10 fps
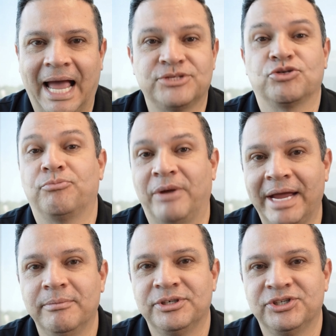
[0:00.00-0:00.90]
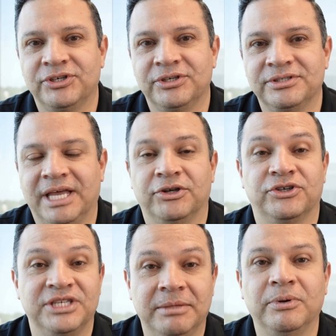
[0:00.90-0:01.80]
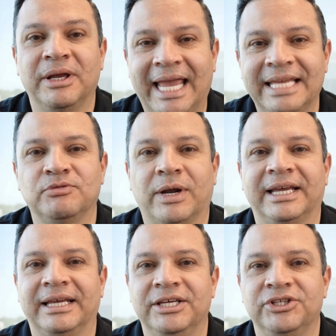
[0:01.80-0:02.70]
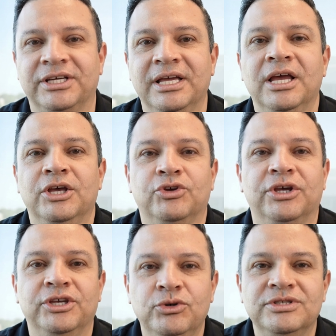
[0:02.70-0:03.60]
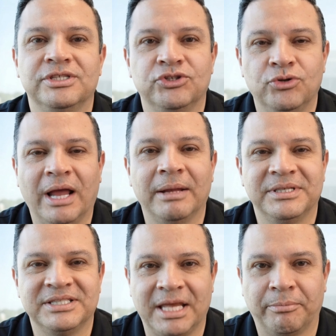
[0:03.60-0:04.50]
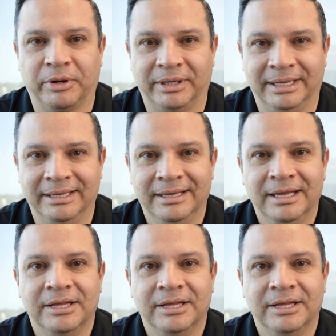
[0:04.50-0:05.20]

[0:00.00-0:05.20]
As your brand matures and your symbol gains recognition, you can use the 2 elements separately,